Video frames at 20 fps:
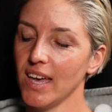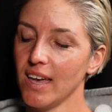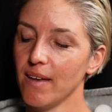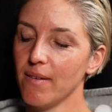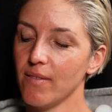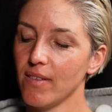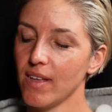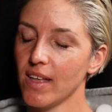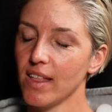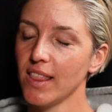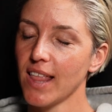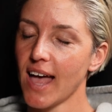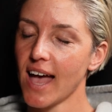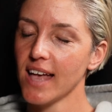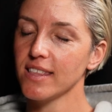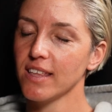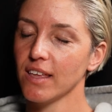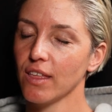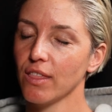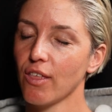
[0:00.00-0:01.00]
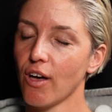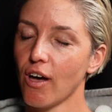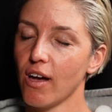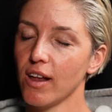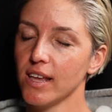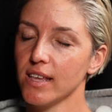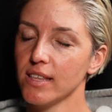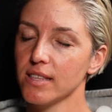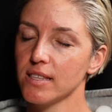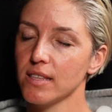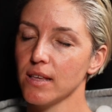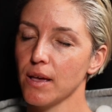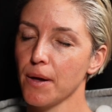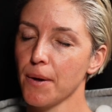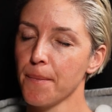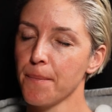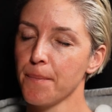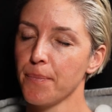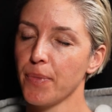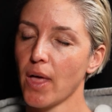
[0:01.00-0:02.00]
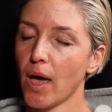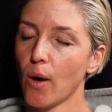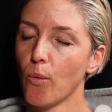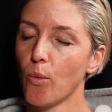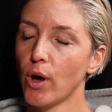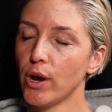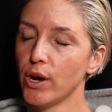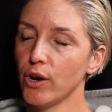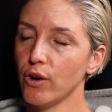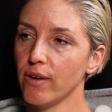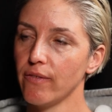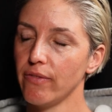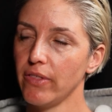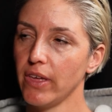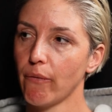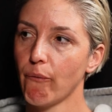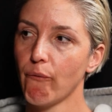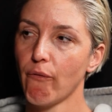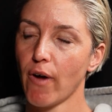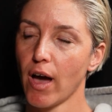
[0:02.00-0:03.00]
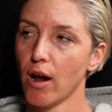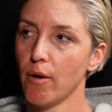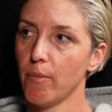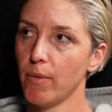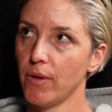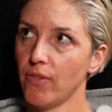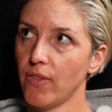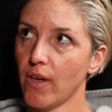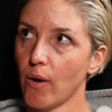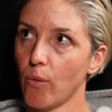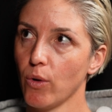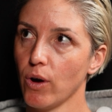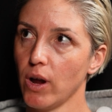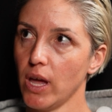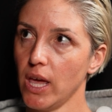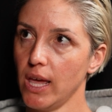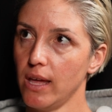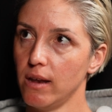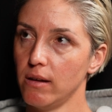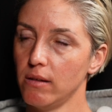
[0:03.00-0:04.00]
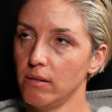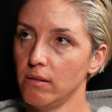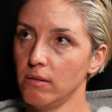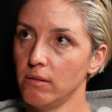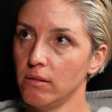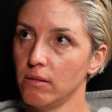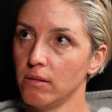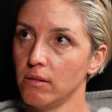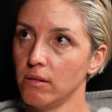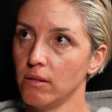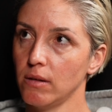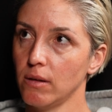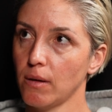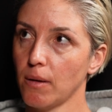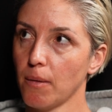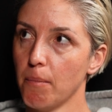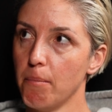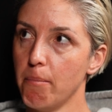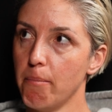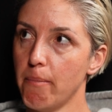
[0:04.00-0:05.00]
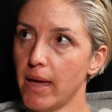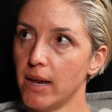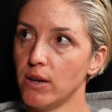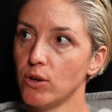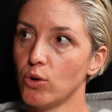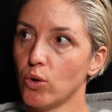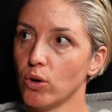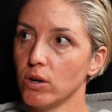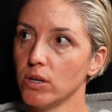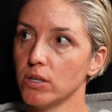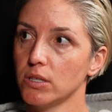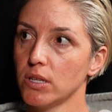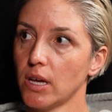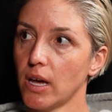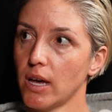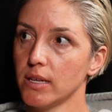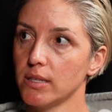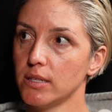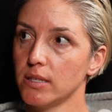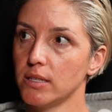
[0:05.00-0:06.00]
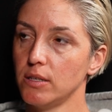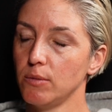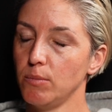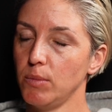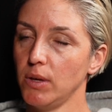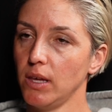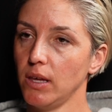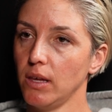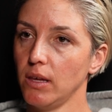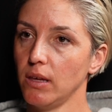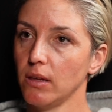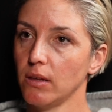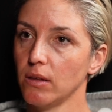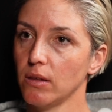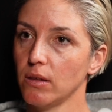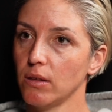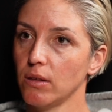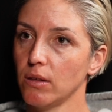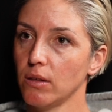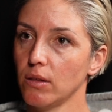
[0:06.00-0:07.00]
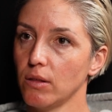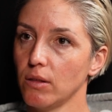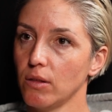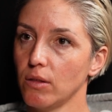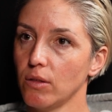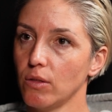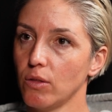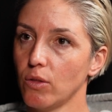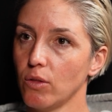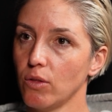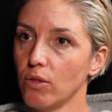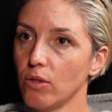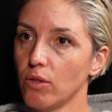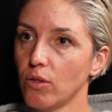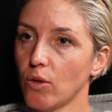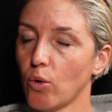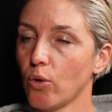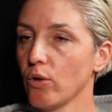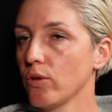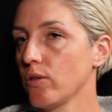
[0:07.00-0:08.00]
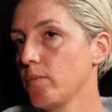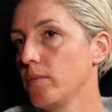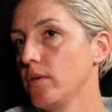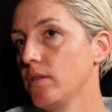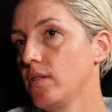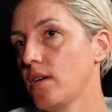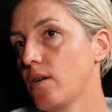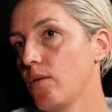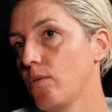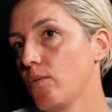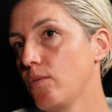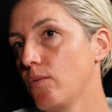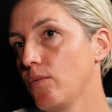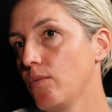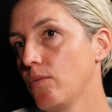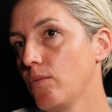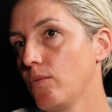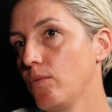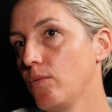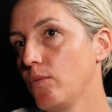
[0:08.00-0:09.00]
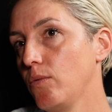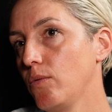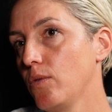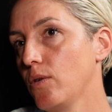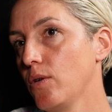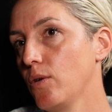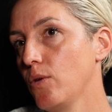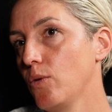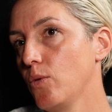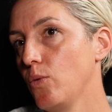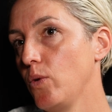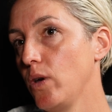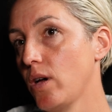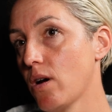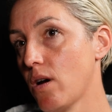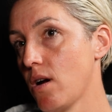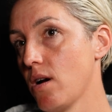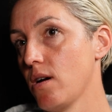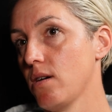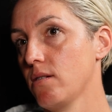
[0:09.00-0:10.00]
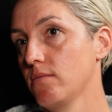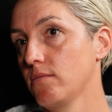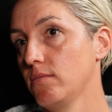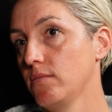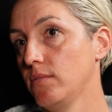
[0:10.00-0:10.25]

A lasting thought is, I wonder if the environment that we're in mentors us to be the horsemen that we are.